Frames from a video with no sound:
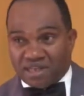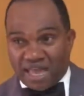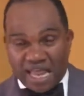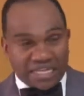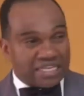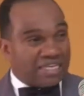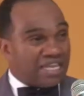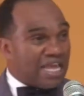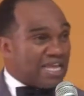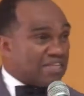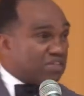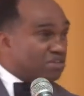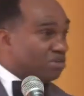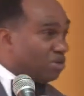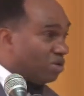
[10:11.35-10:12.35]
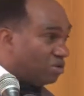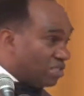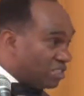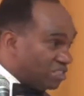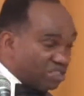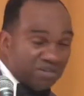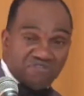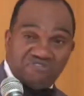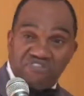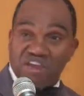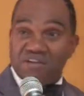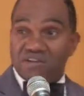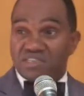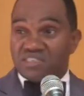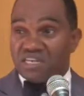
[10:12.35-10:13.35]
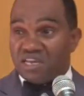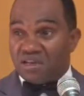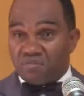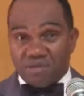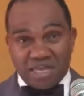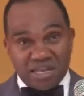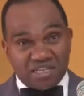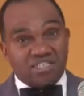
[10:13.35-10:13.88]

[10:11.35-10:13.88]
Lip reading: Acting like, you know, this is some fairy tale, man.